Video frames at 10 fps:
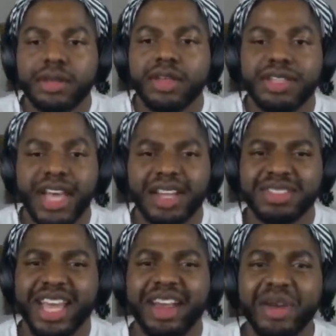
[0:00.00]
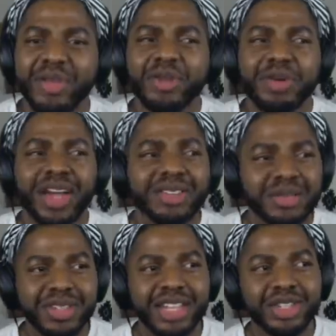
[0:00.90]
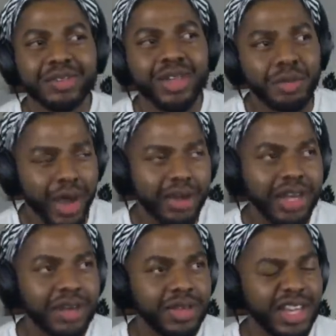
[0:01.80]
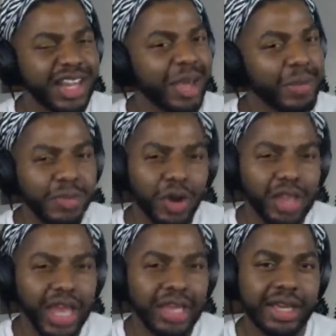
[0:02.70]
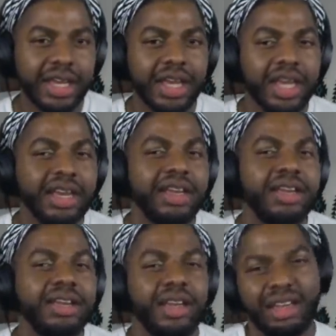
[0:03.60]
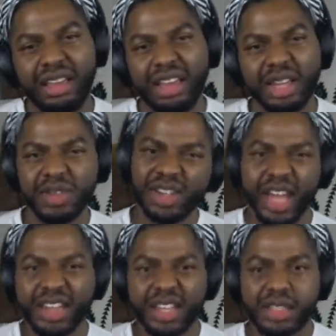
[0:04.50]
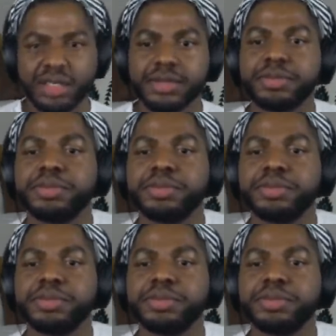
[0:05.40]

It's kind of scary when you put out something that you're really proud of and then like people are like, we don't like this.